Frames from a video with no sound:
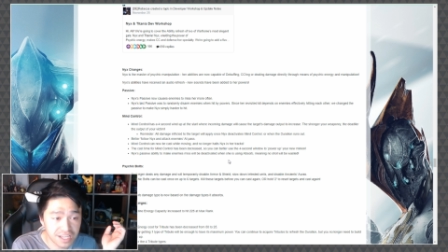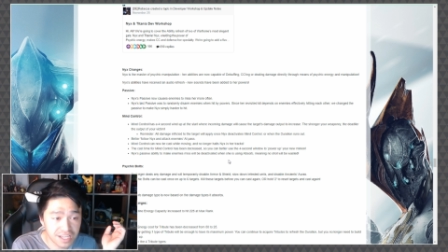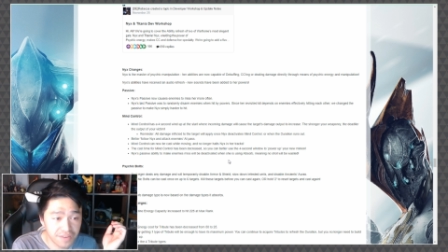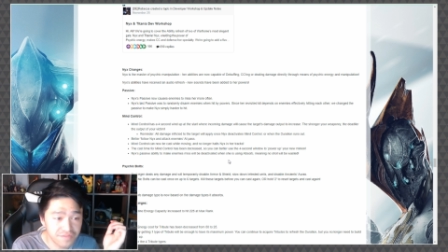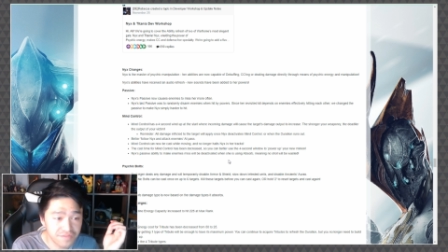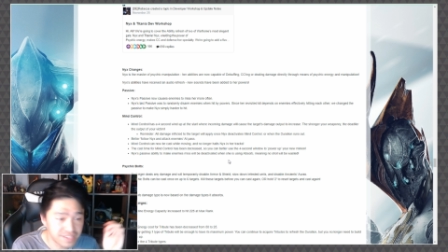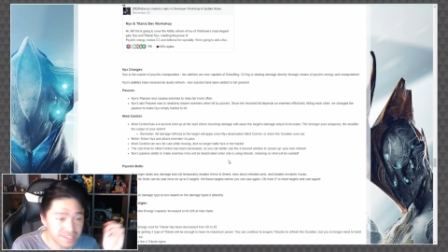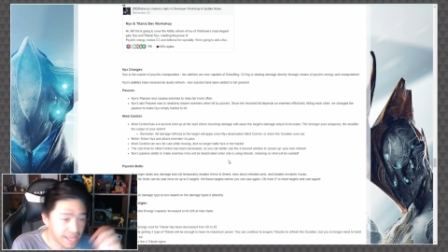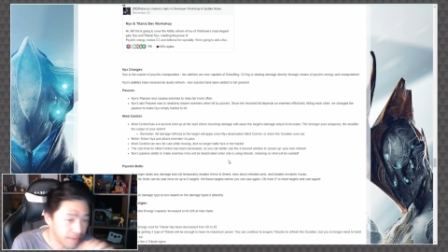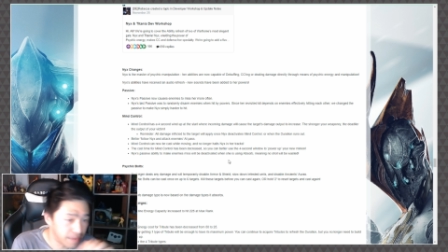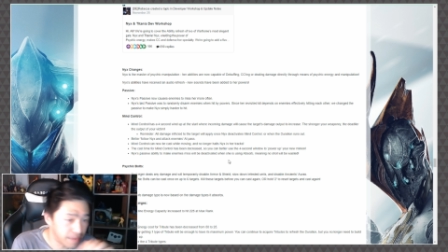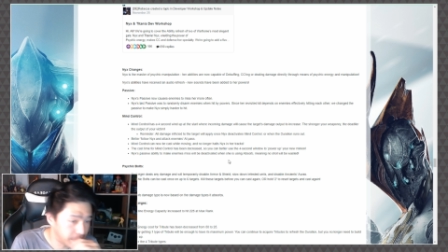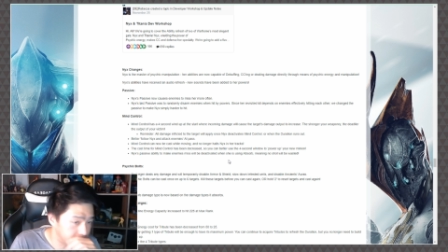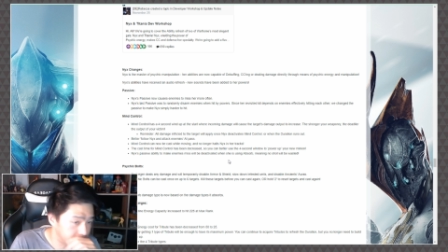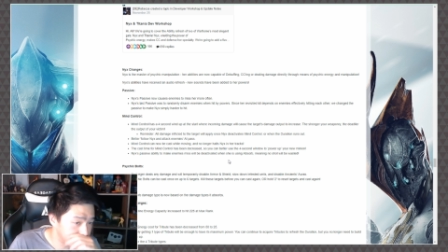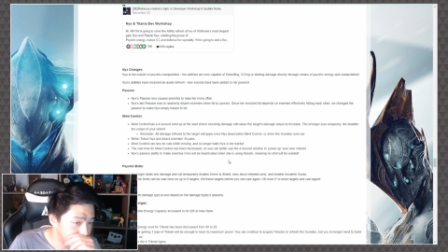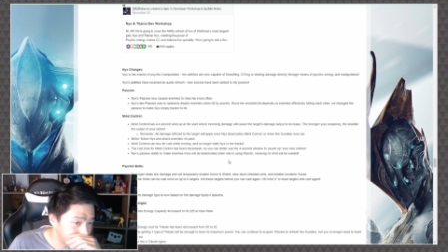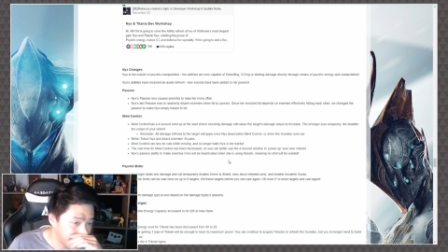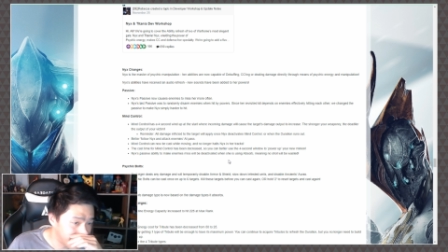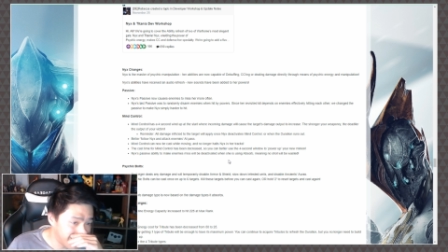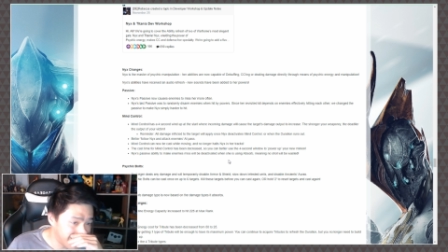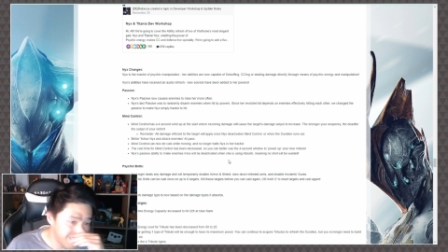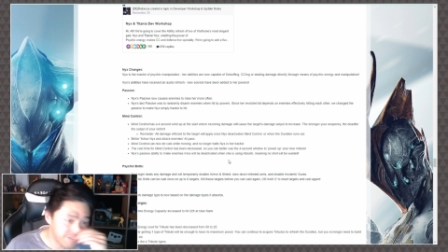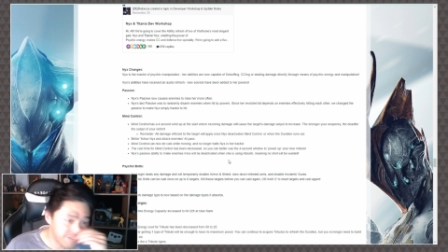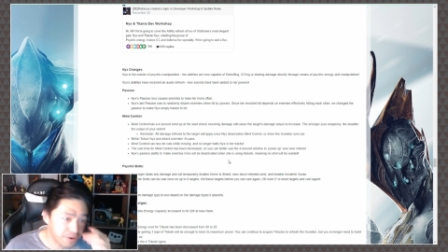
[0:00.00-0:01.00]
ton of damage.
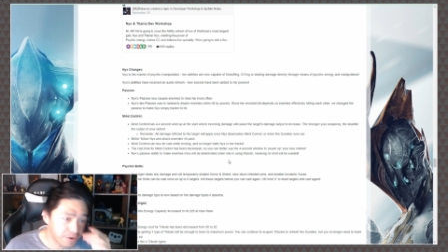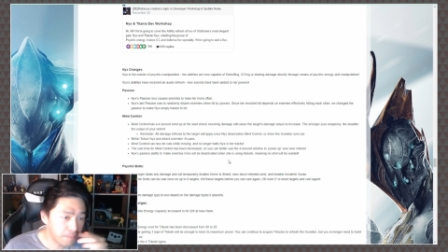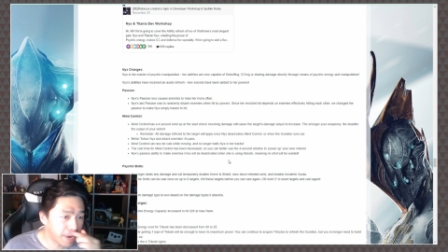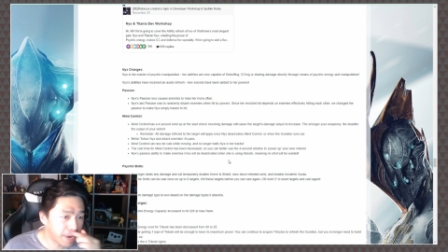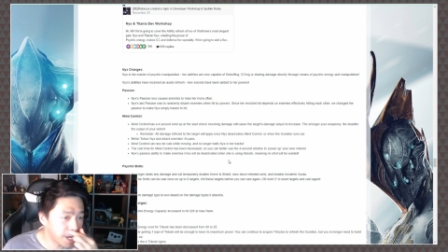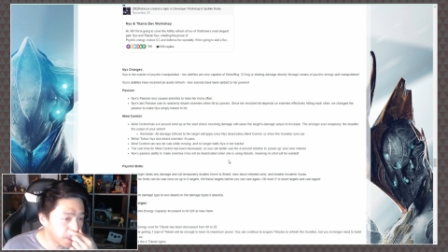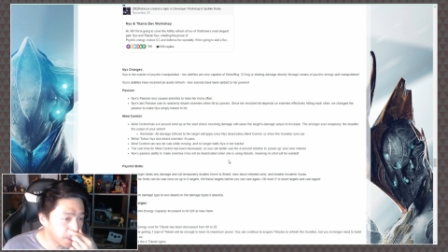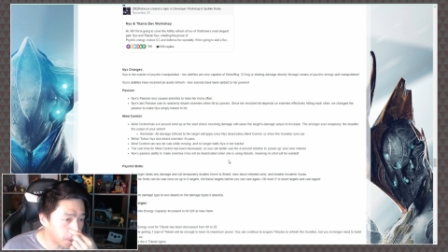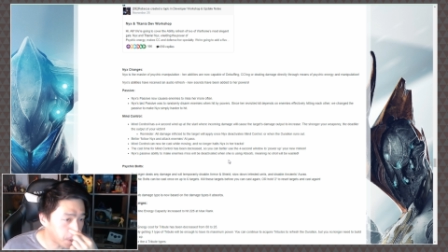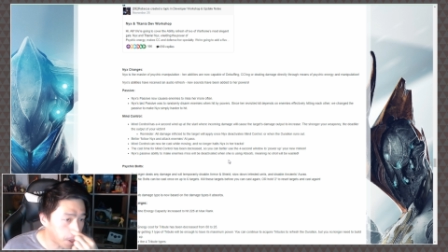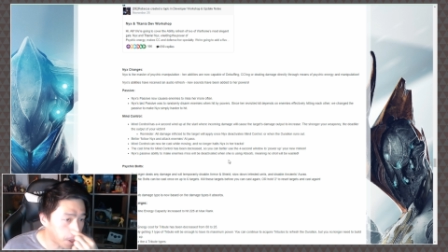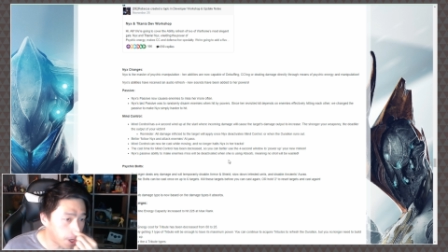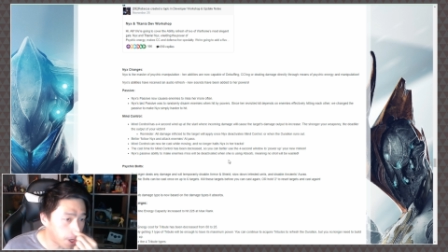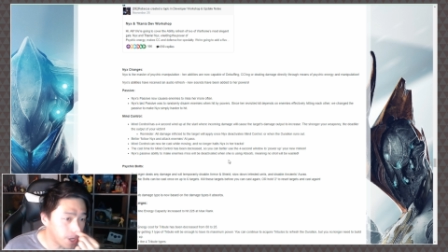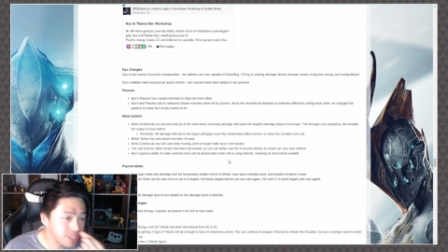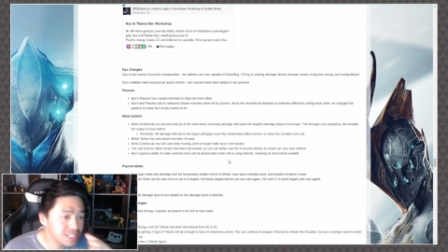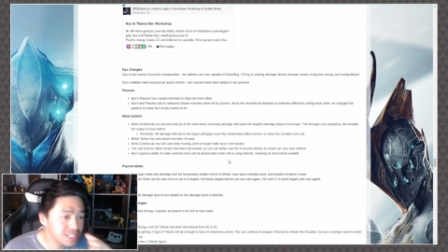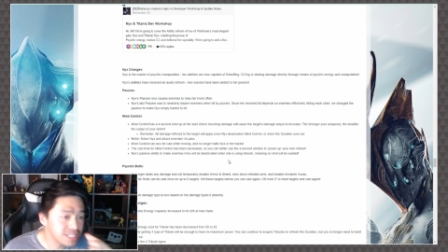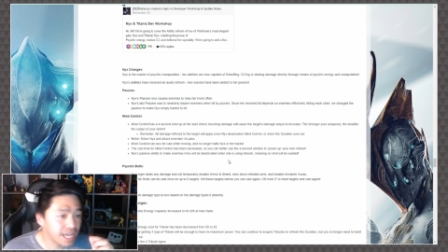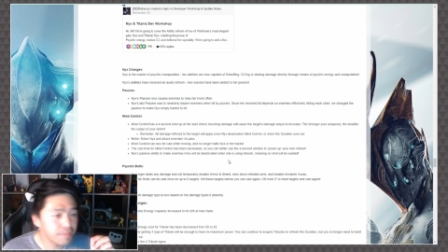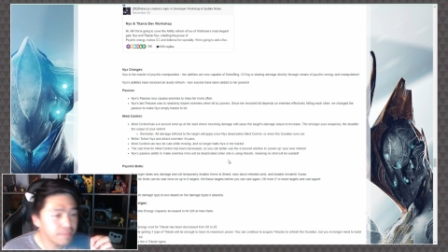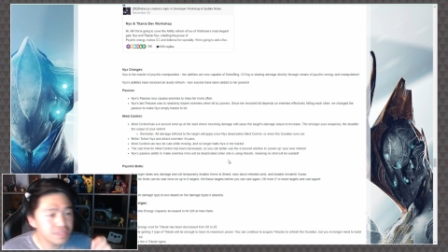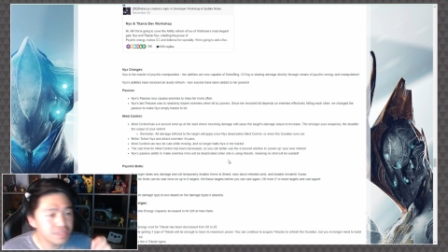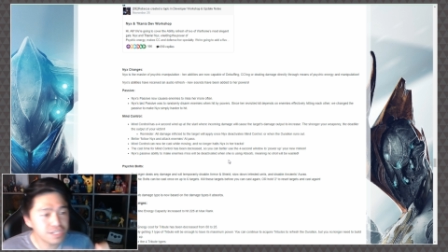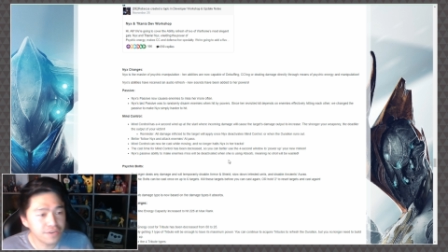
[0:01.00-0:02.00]
Reminder, all
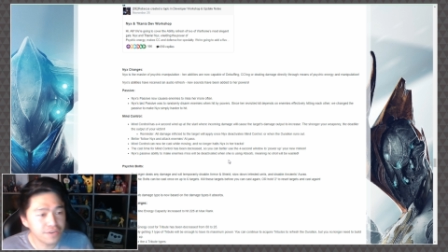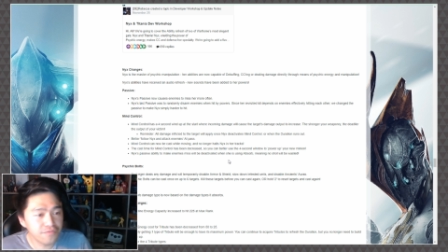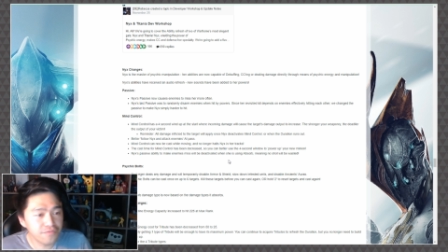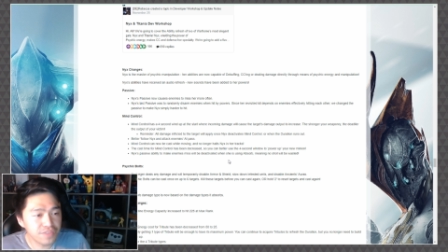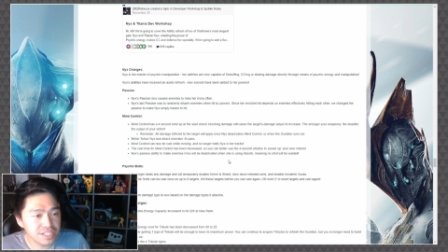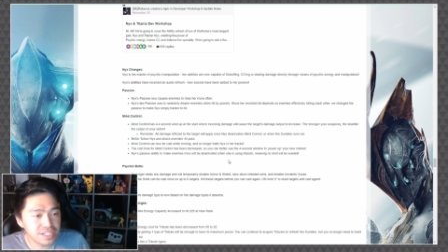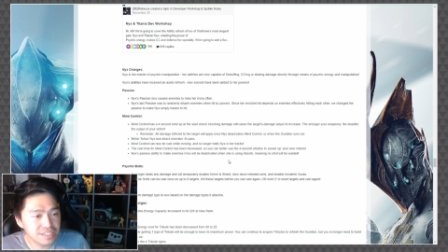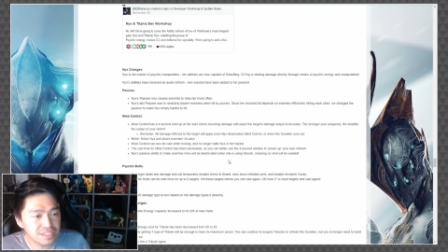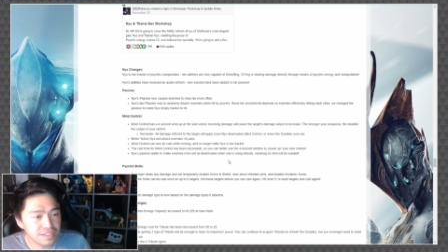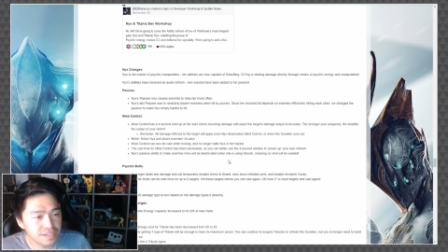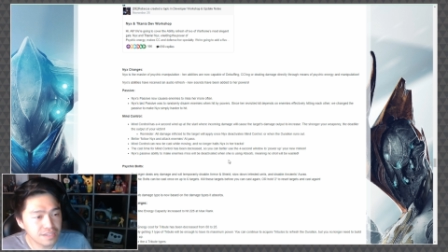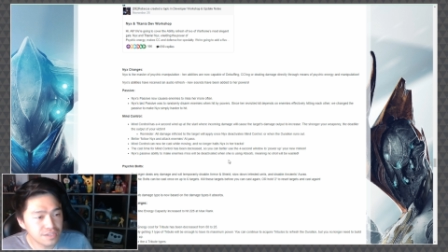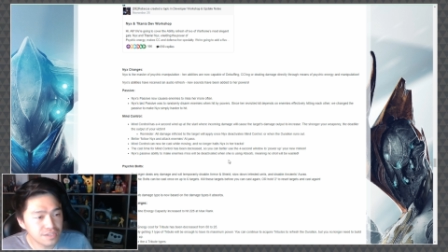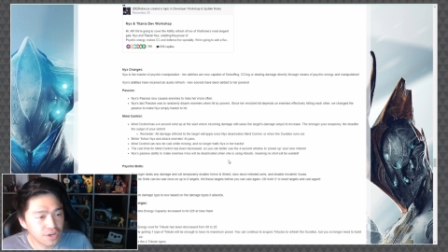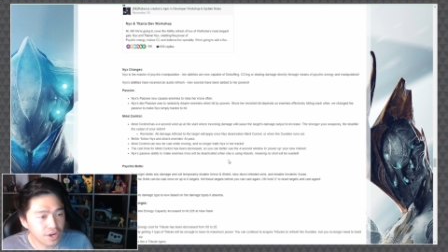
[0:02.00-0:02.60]
damage inflicted to the